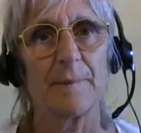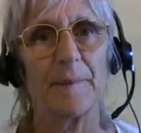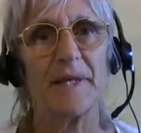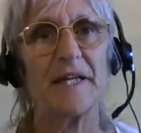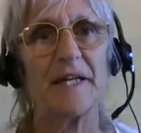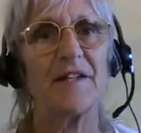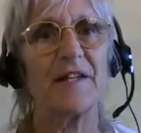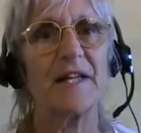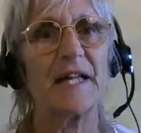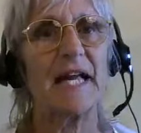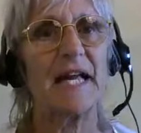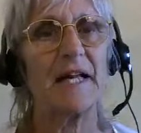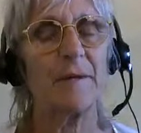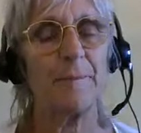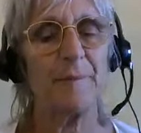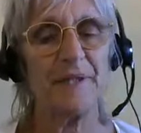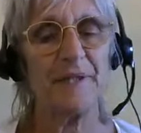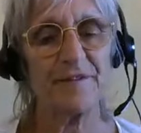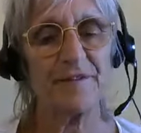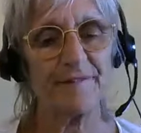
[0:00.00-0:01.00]
But it
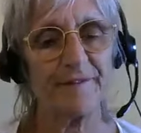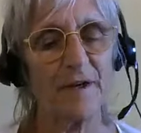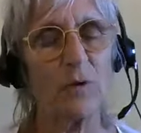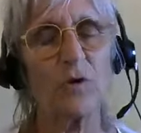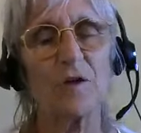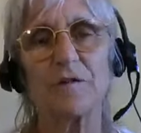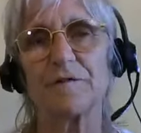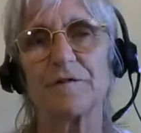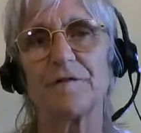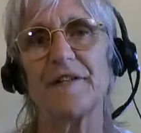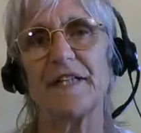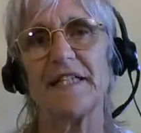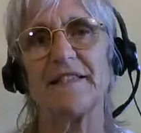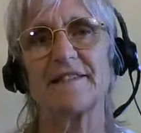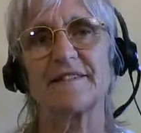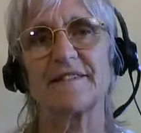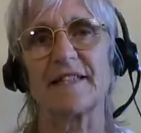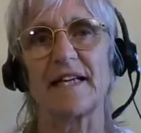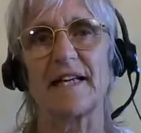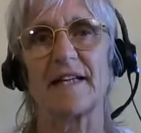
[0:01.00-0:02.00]
can be so
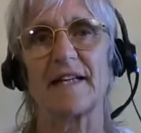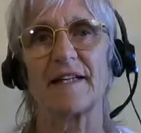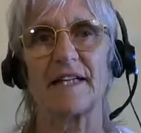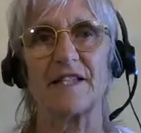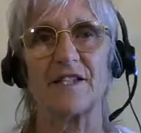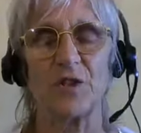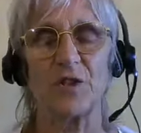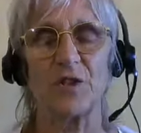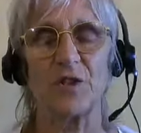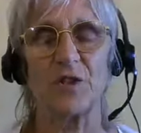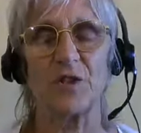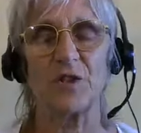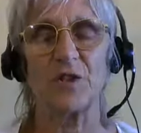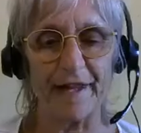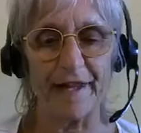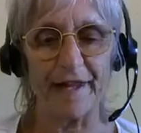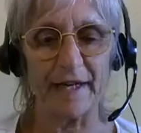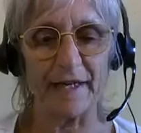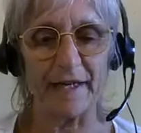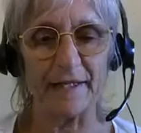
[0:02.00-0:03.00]
convincing that you are
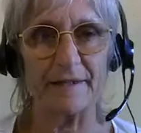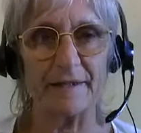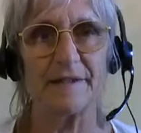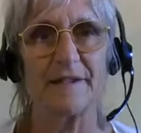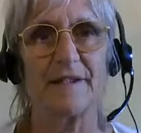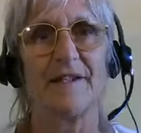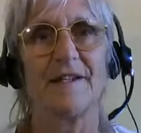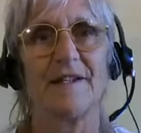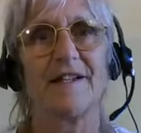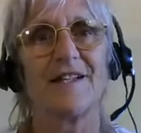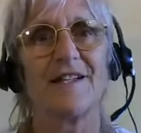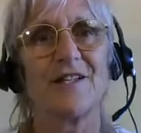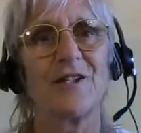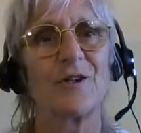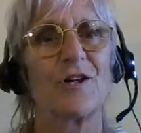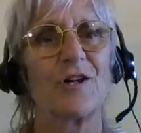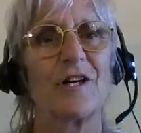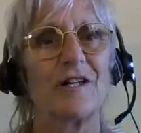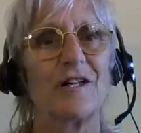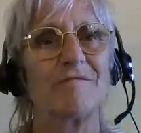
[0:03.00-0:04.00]
there,
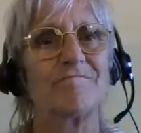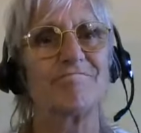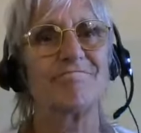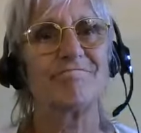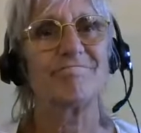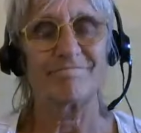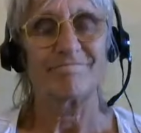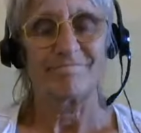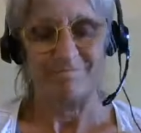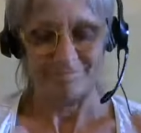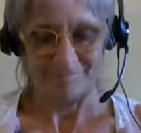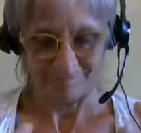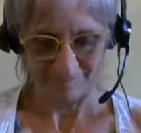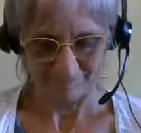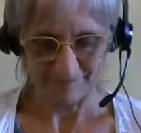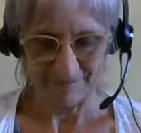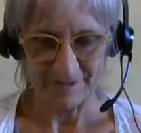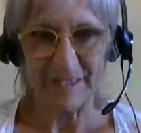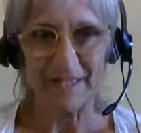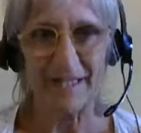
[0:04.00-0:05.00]
your
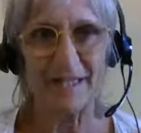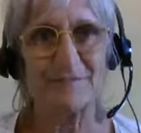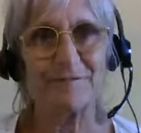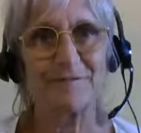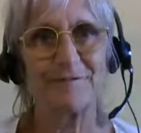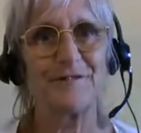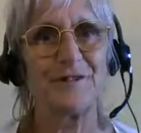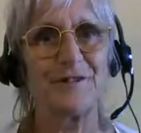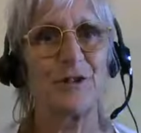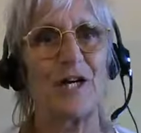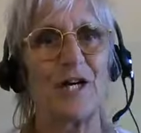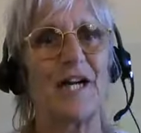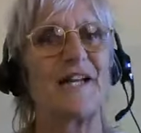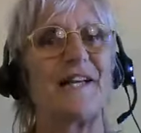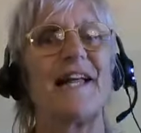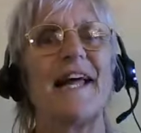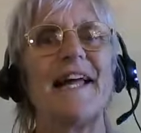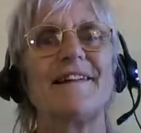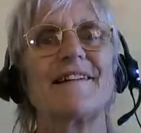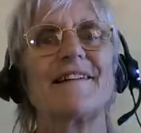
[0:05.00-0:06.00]
have your
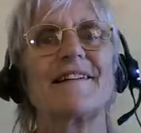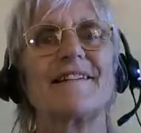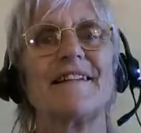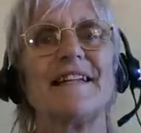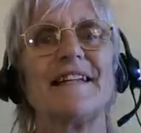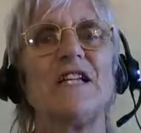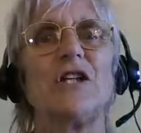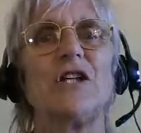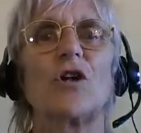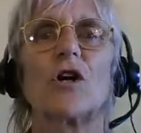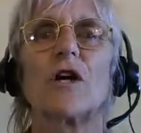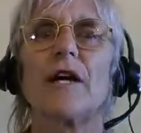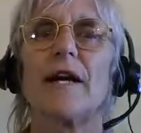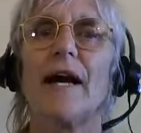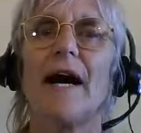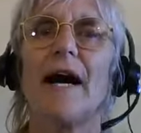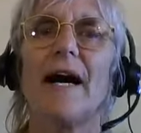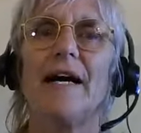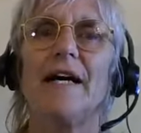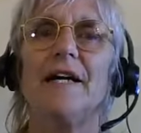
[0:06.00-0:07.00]
identity, your
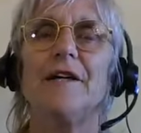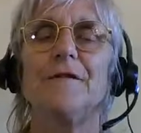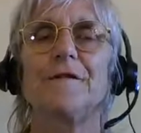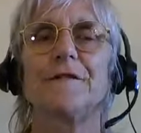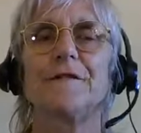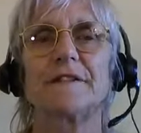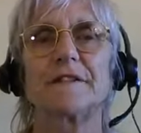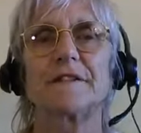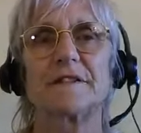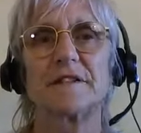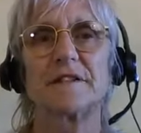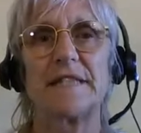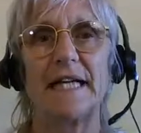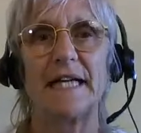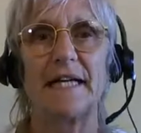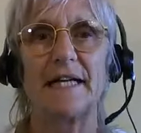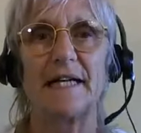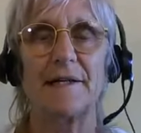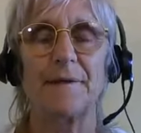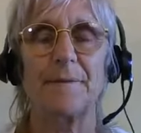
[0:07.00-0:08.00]
life is
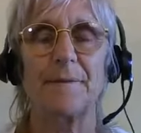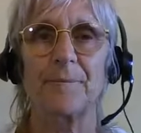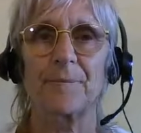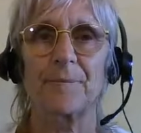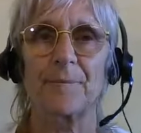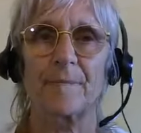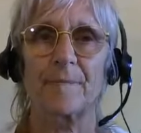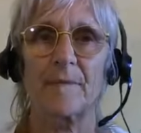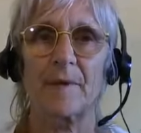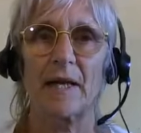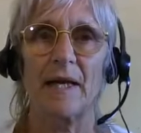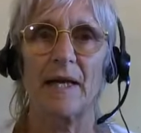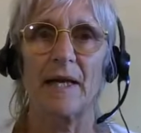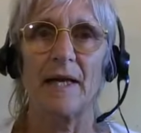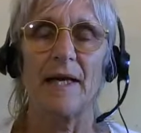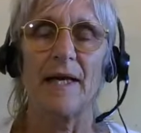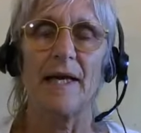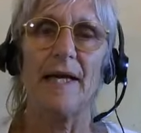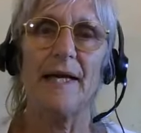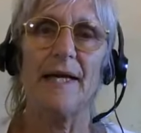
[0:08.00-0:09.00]
there.
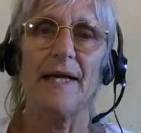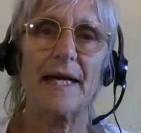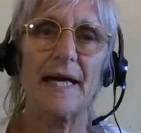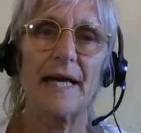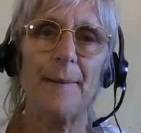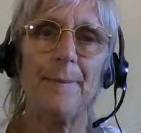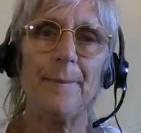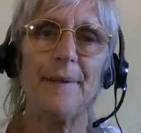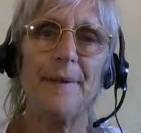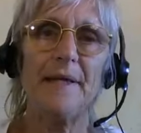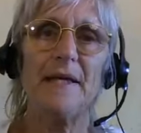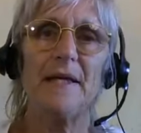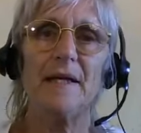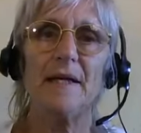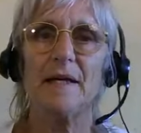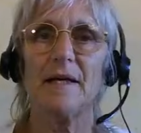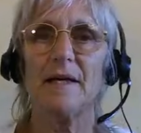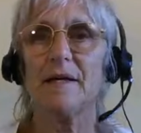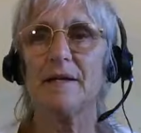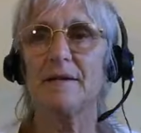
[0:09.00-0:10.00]
And there can be
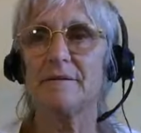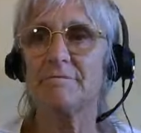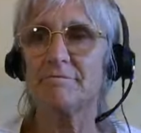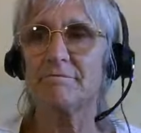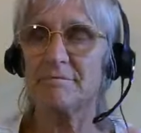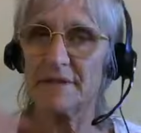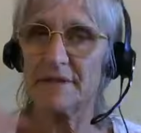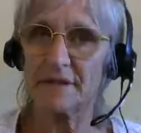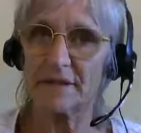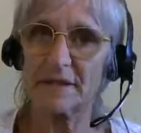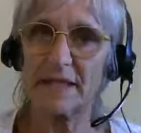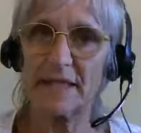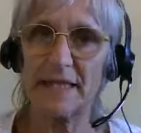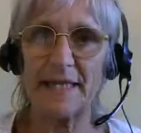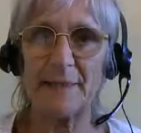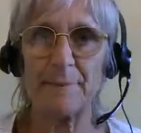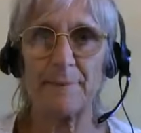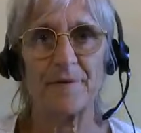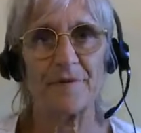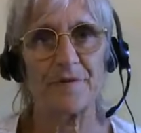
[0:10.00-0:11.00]
an, a
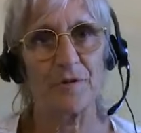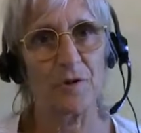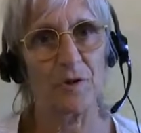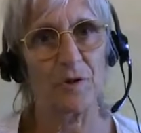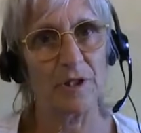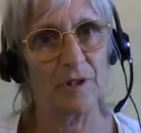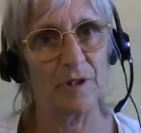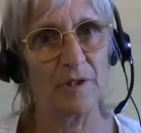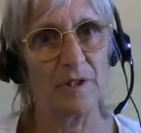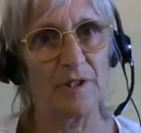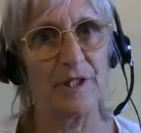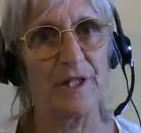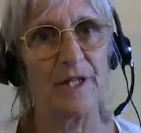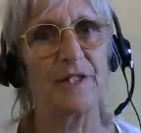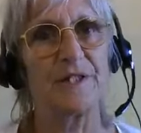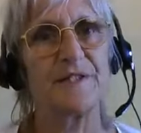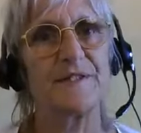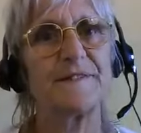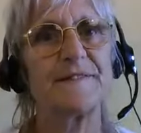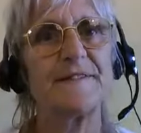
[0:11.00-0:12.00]
glimpse or a,
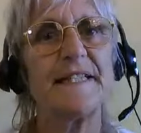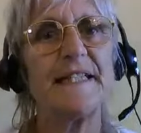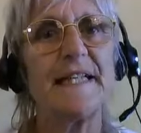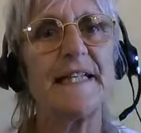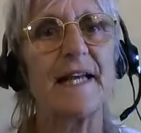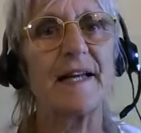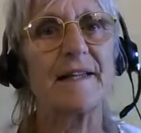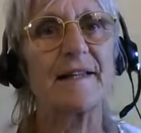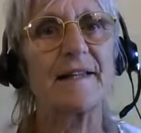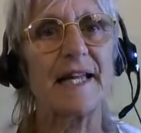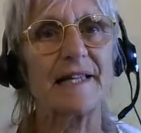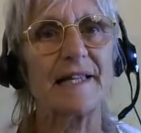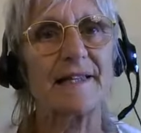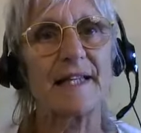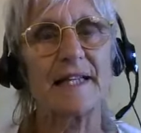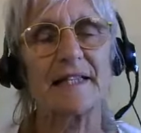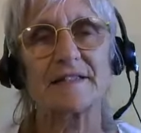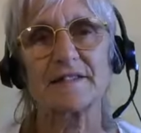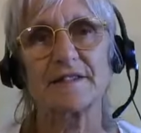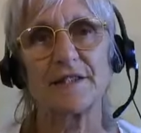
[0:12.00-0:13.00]
a seeing that
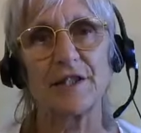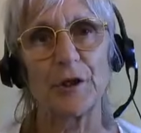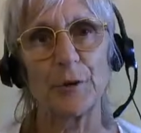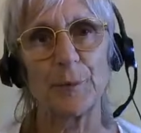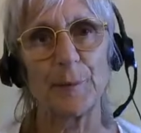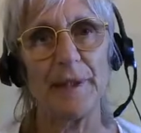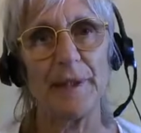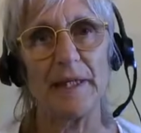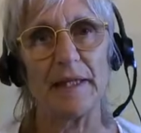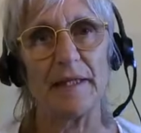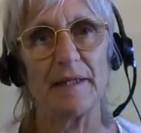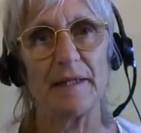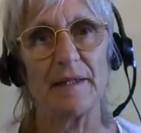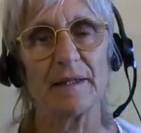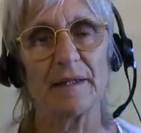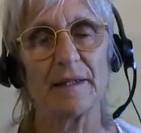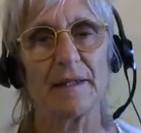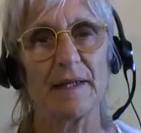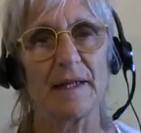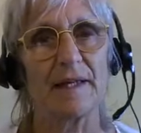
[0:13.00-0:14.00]
there's no me
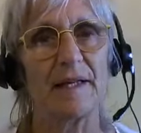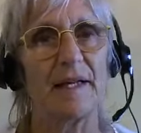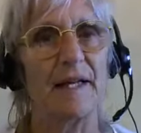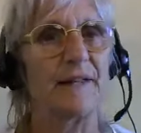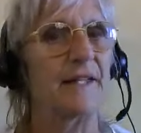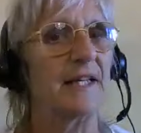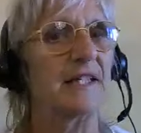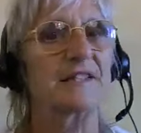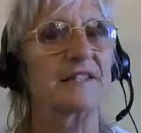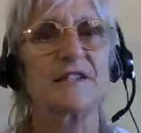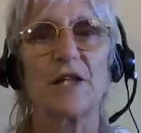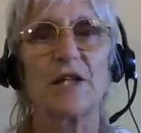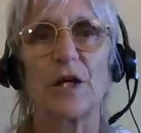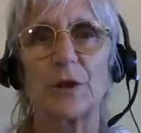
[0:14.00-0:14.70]
and that there's